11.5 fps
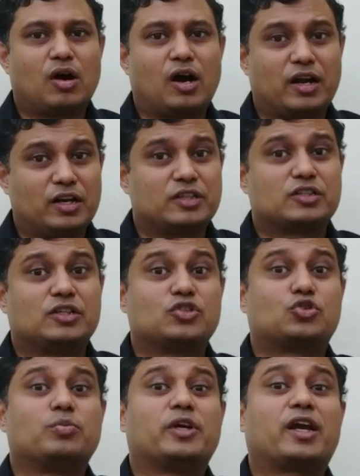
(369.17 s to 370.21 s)
unless it is
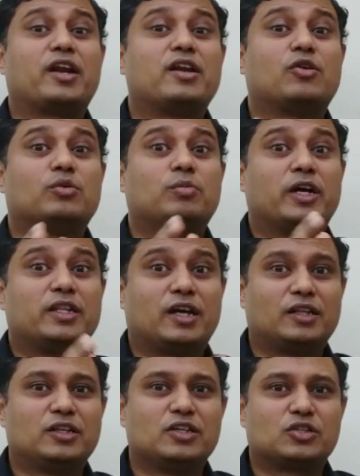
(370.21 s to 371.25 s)
to be carried out by the
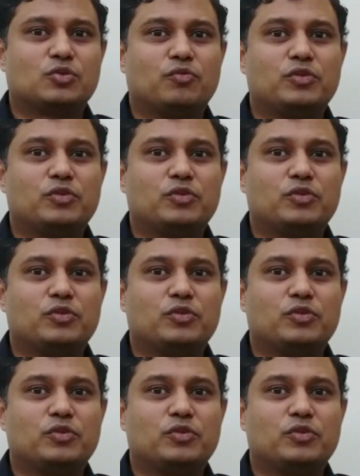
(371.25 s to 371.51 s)
others